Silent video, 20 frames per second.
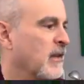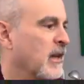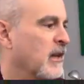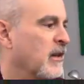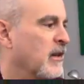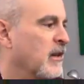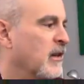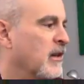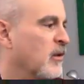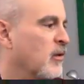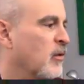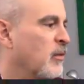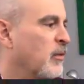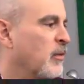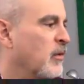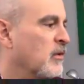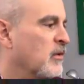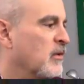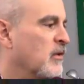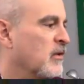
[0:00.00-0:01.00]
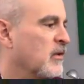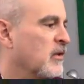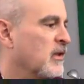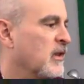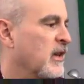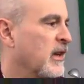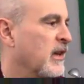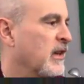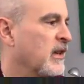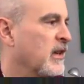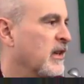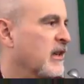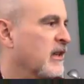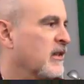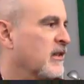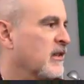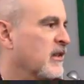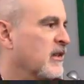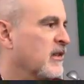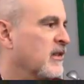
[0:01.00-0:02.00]
it almost looks like
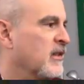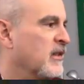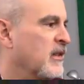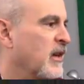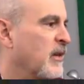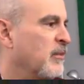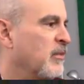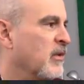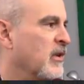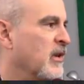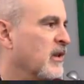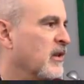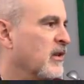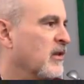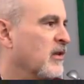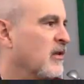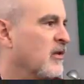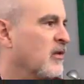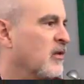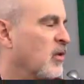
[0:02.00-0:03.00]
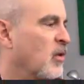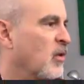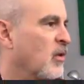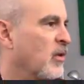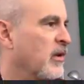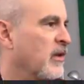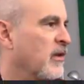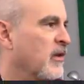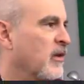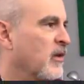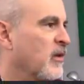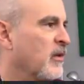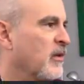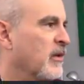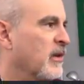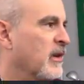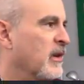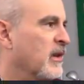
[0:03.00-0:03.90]
it's a separate toy though.